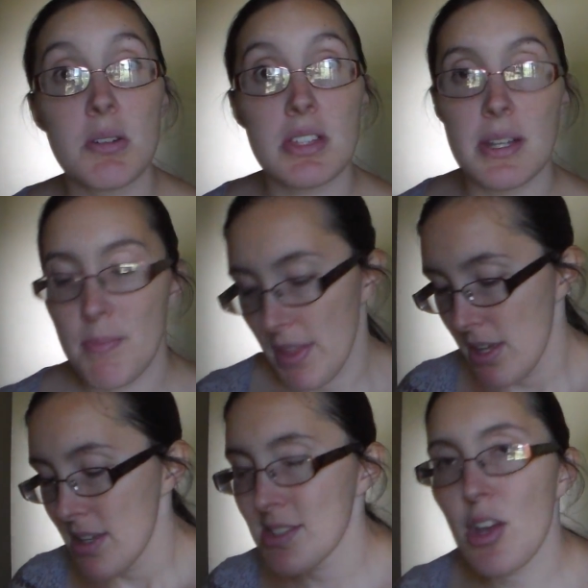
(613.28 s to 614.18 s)
deal with it.
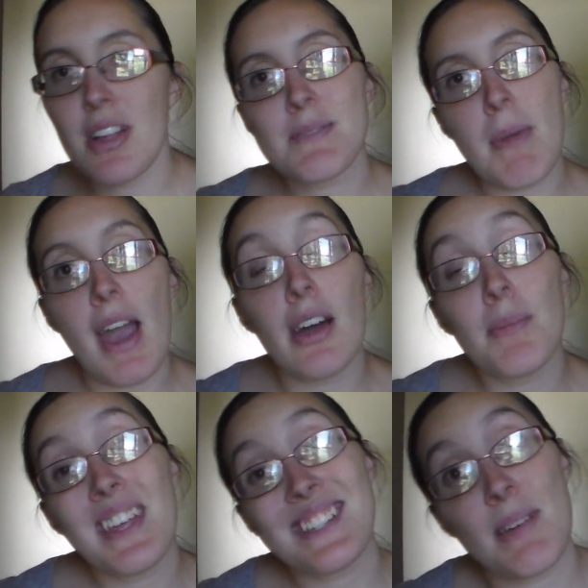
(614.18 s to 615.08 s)
So it's
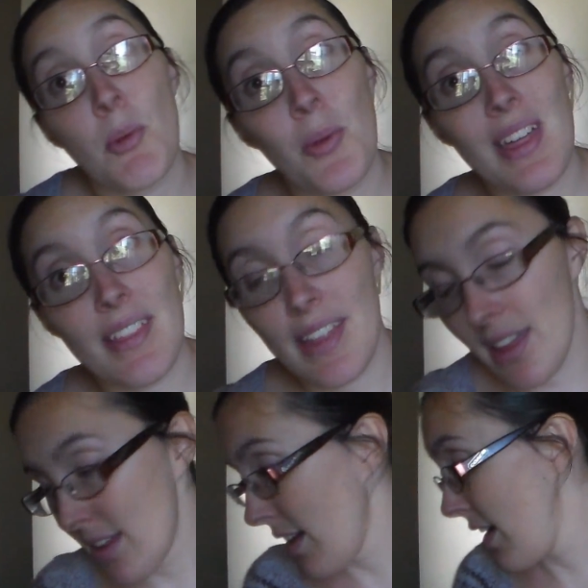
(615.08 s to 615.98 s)
mild because I'm a
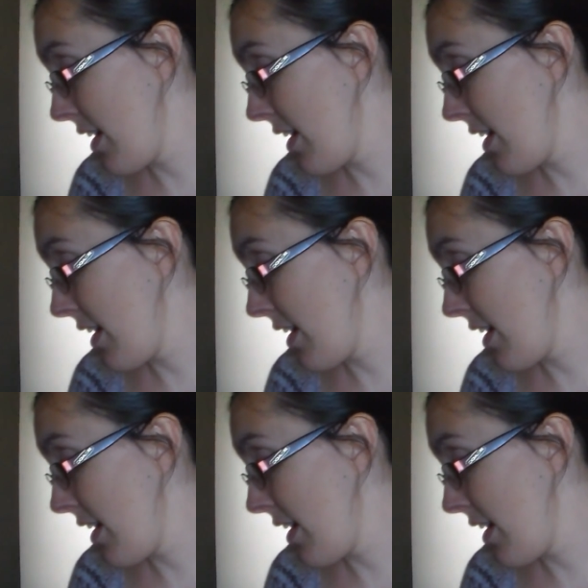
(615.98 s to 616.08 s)
weakling,